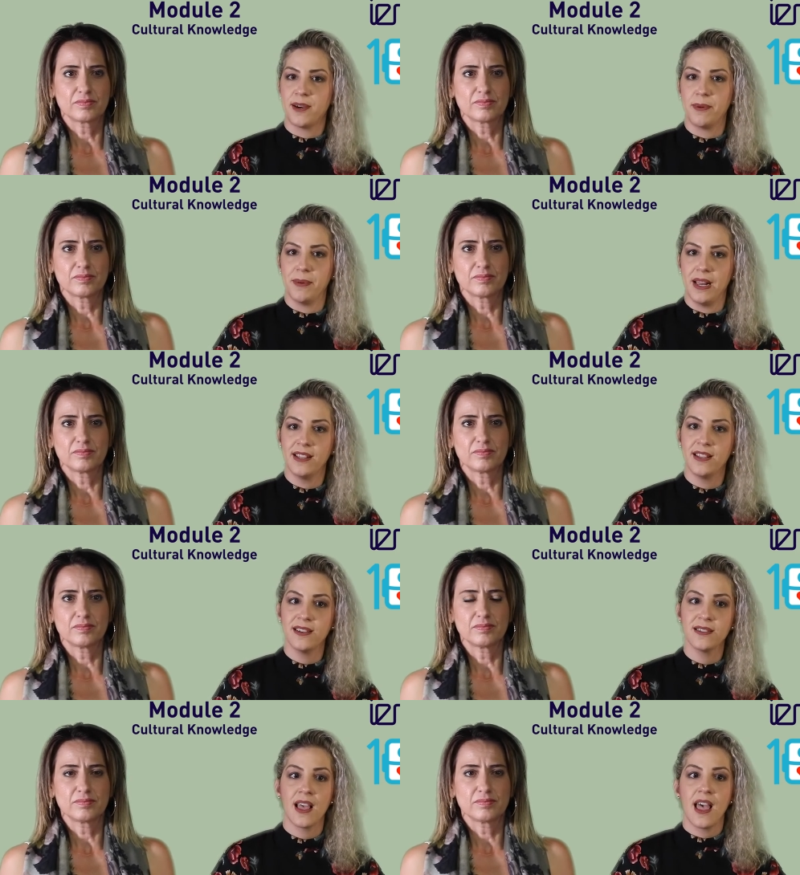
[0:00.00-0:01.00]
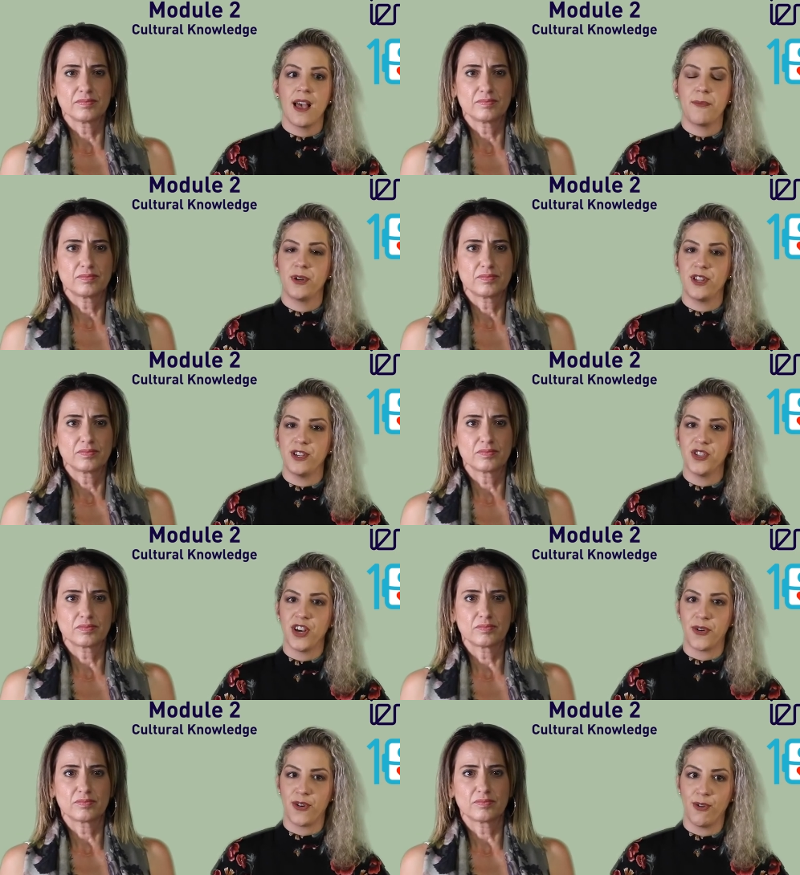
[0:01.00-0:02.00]
Speaker 1: capabilities,
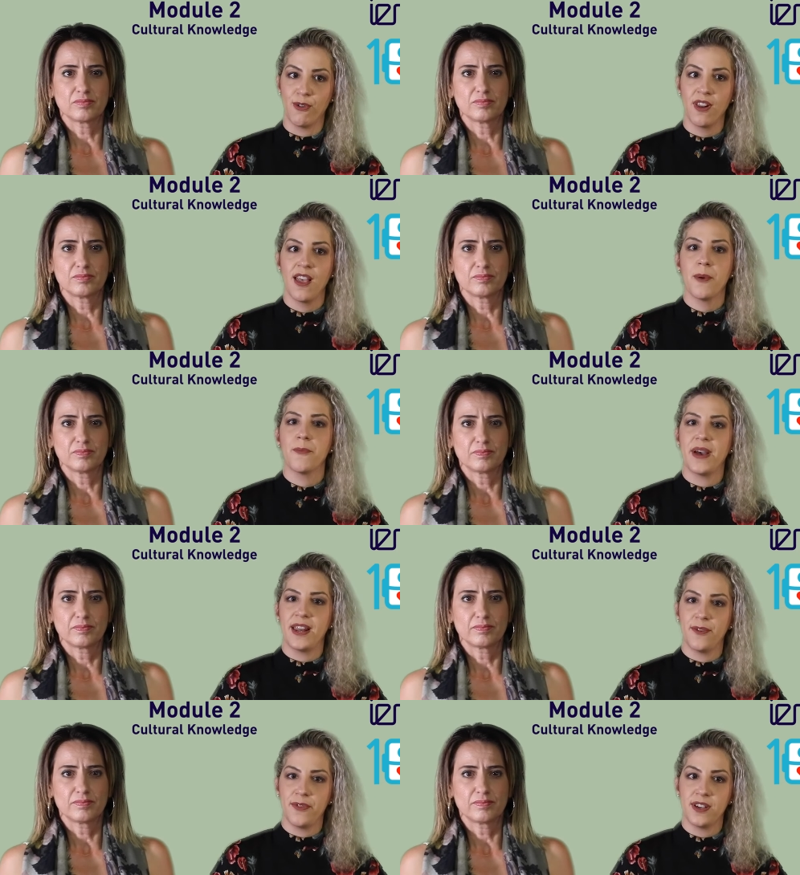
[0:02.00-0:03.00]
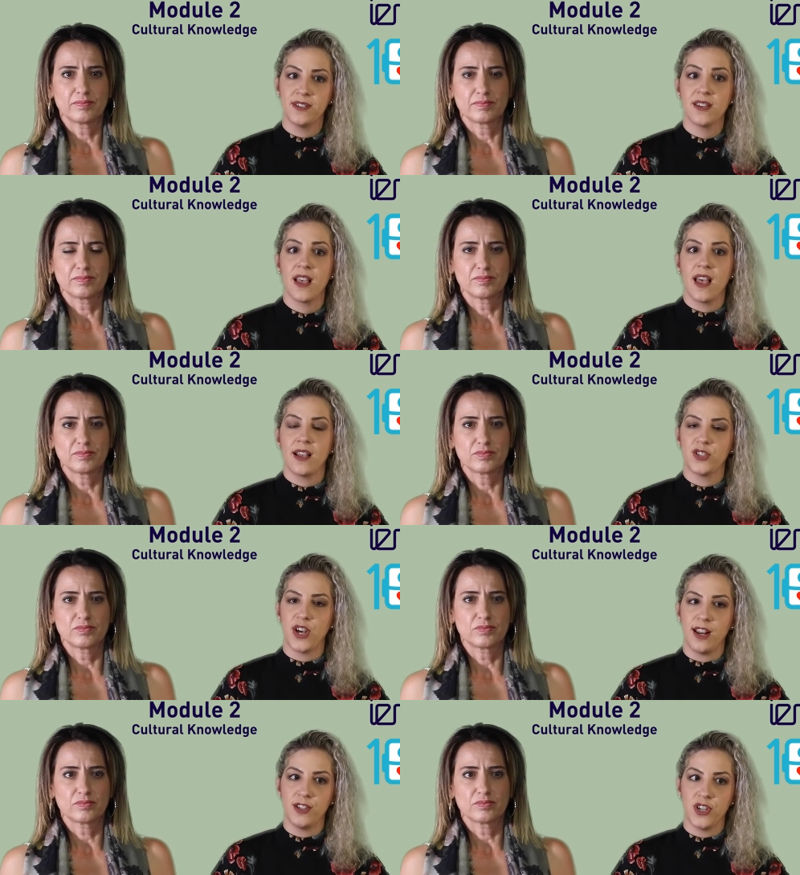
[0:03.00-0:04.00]
potential role, benefits,
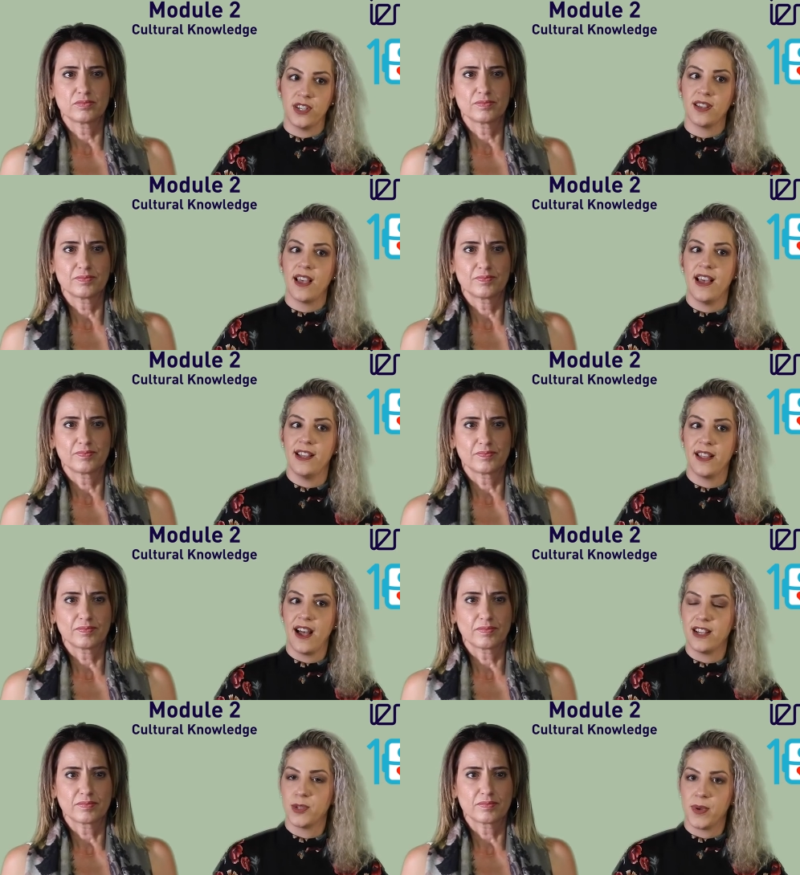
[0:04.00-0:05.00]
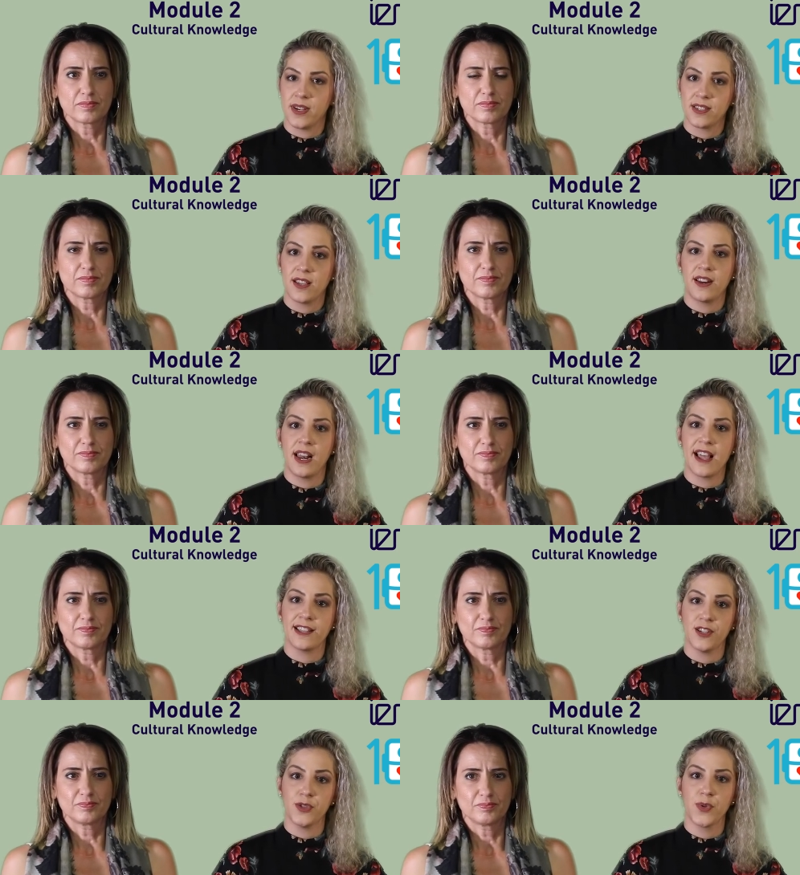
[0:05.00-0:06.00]
challenges, and aspects
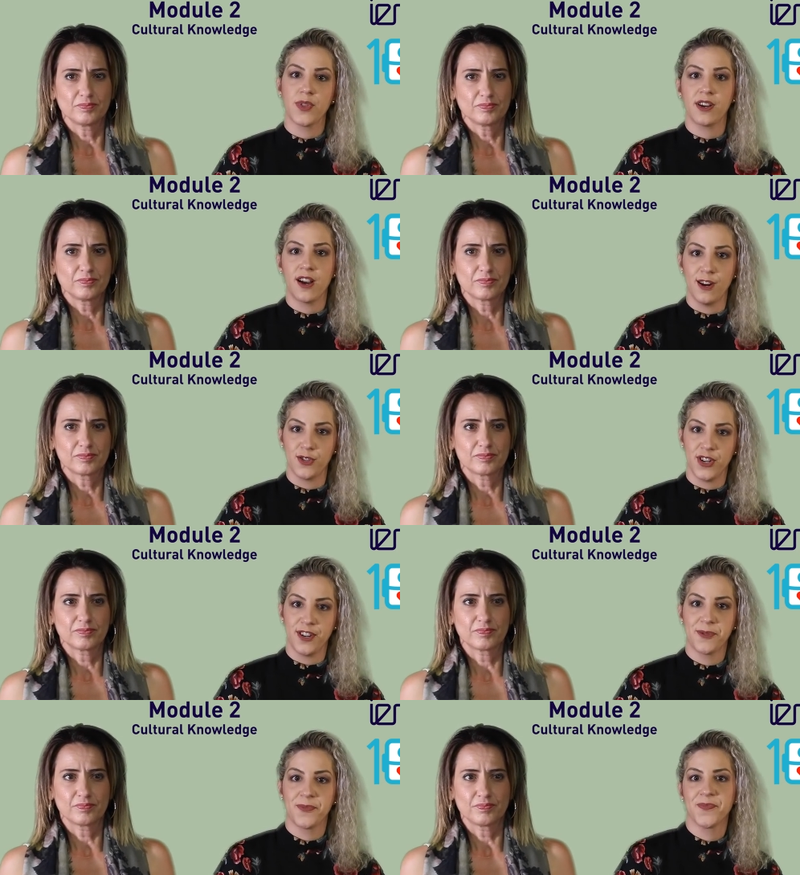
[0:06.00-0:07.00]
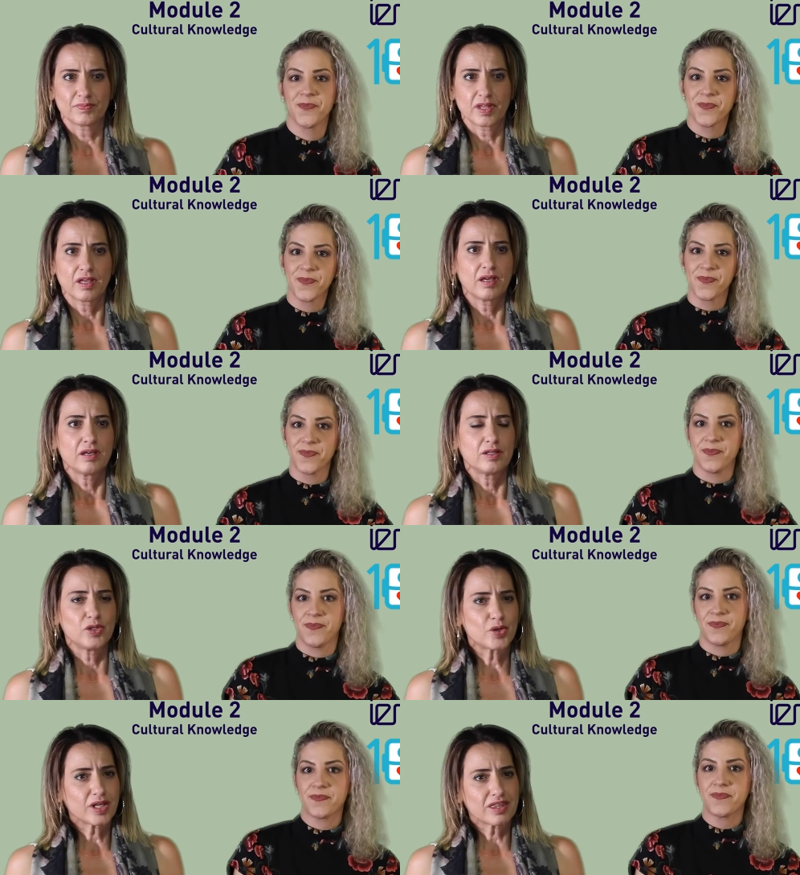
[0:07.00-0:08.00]
related
Speaker 2: to
Speaker 1: the culture.
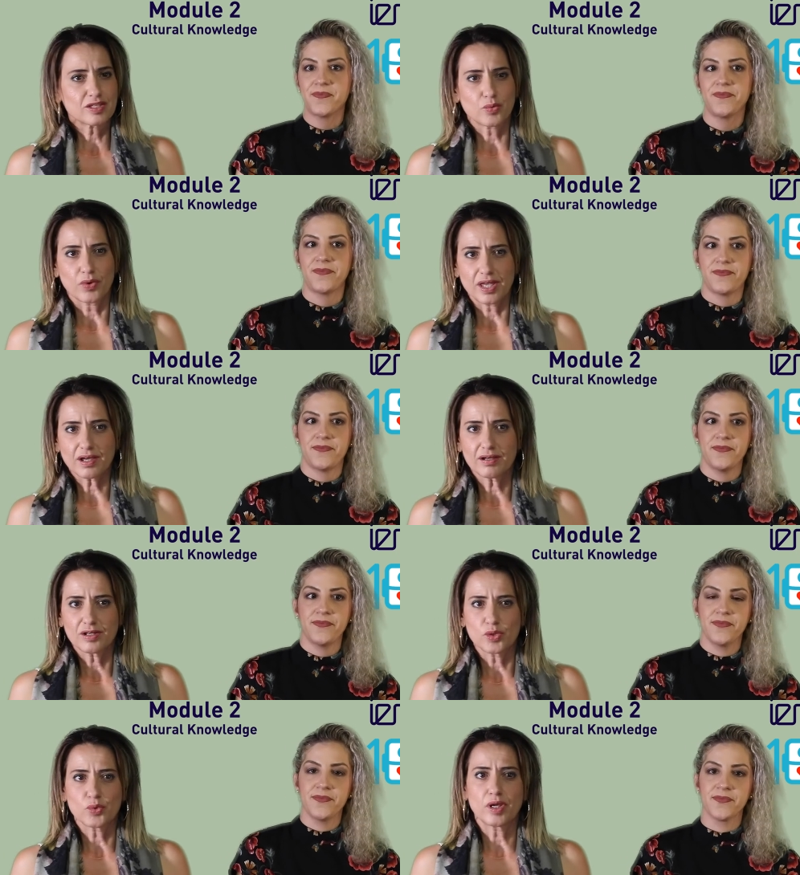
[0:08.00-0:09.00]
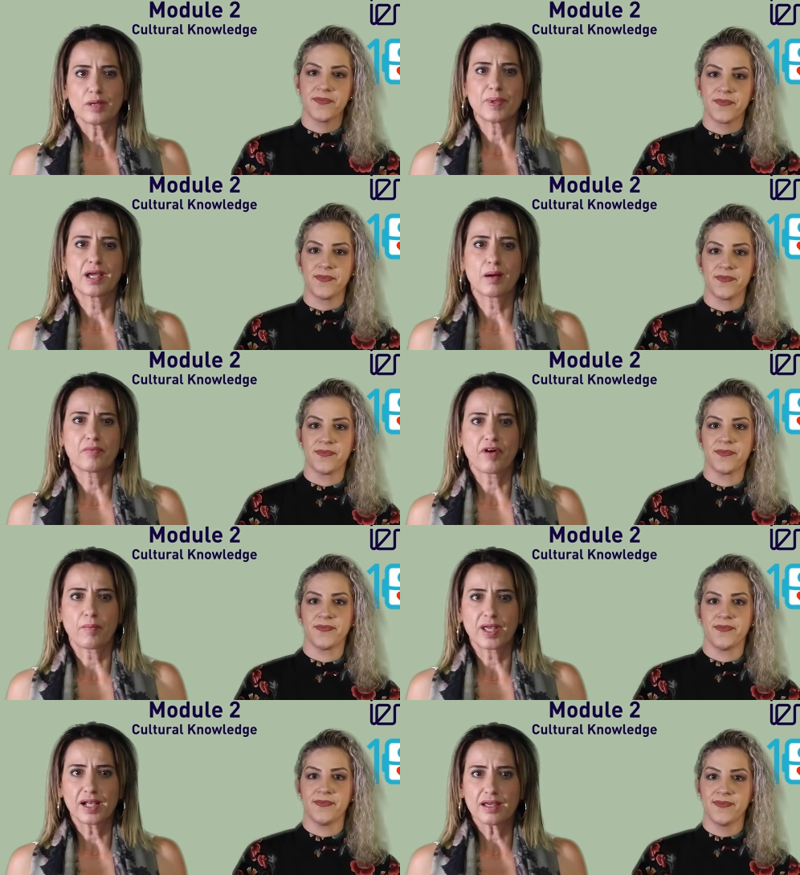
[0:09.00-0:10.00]
Speaker 2: During this week, you will become
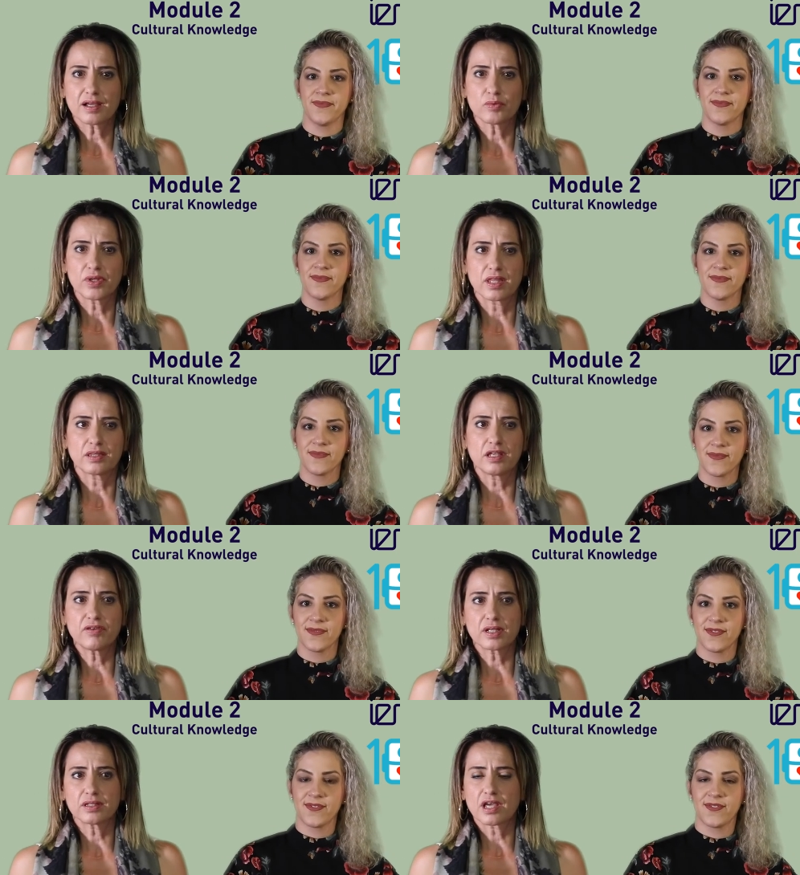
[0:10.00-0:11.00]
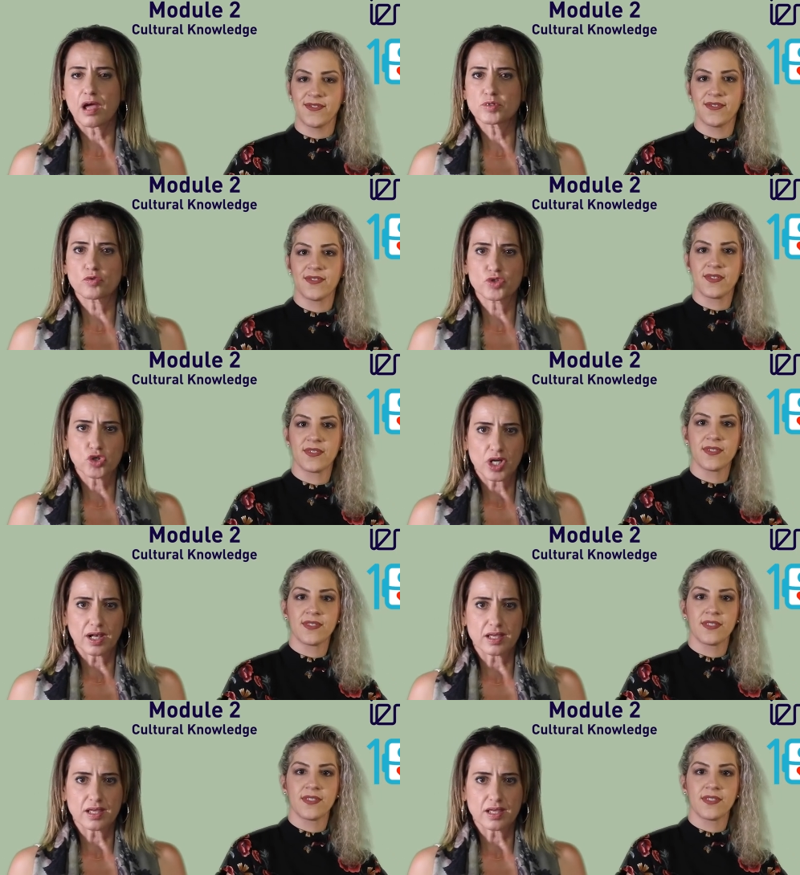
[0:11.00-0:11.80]
familiar with the different types of socially